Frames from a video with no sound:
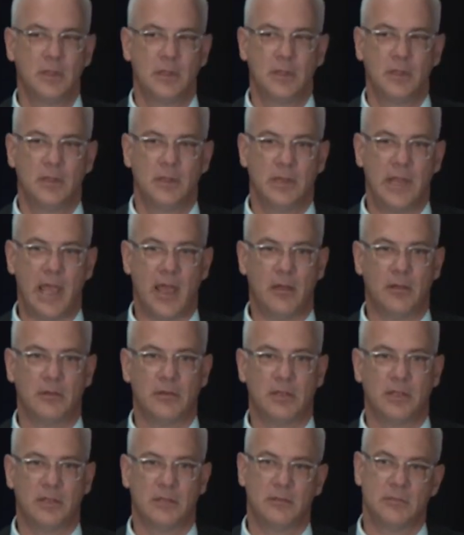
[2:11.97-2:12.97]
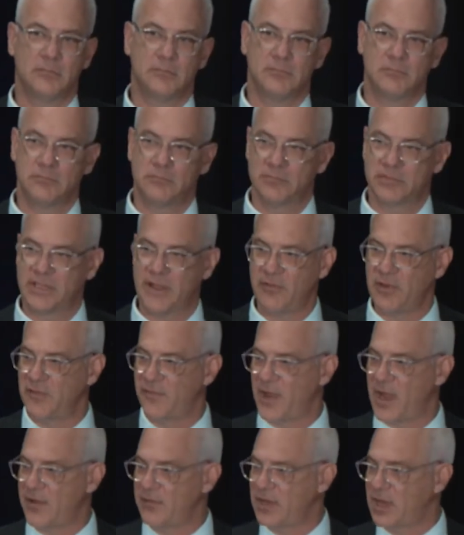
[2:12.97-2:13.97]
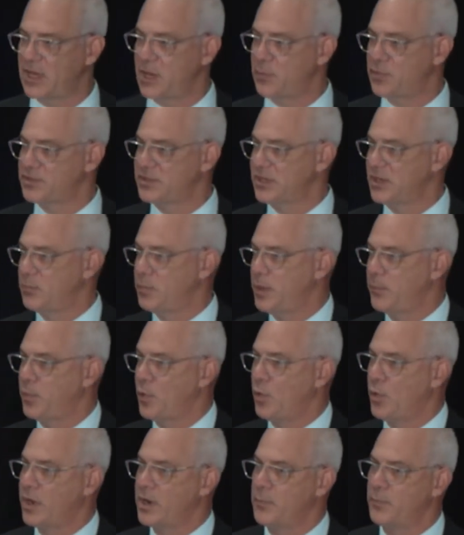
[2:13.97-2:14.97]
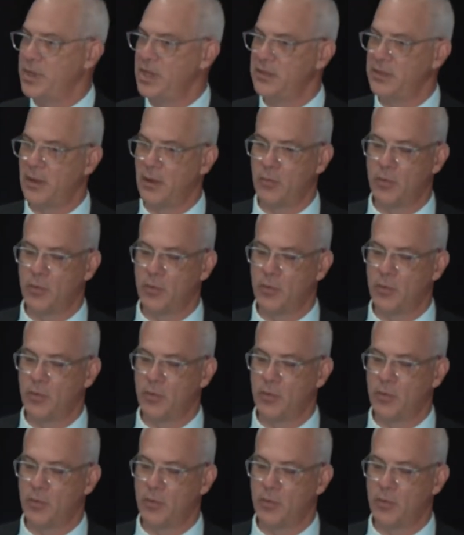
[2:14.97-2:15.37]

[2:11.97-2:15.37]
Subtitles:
Now, 75–90% of people want to be there.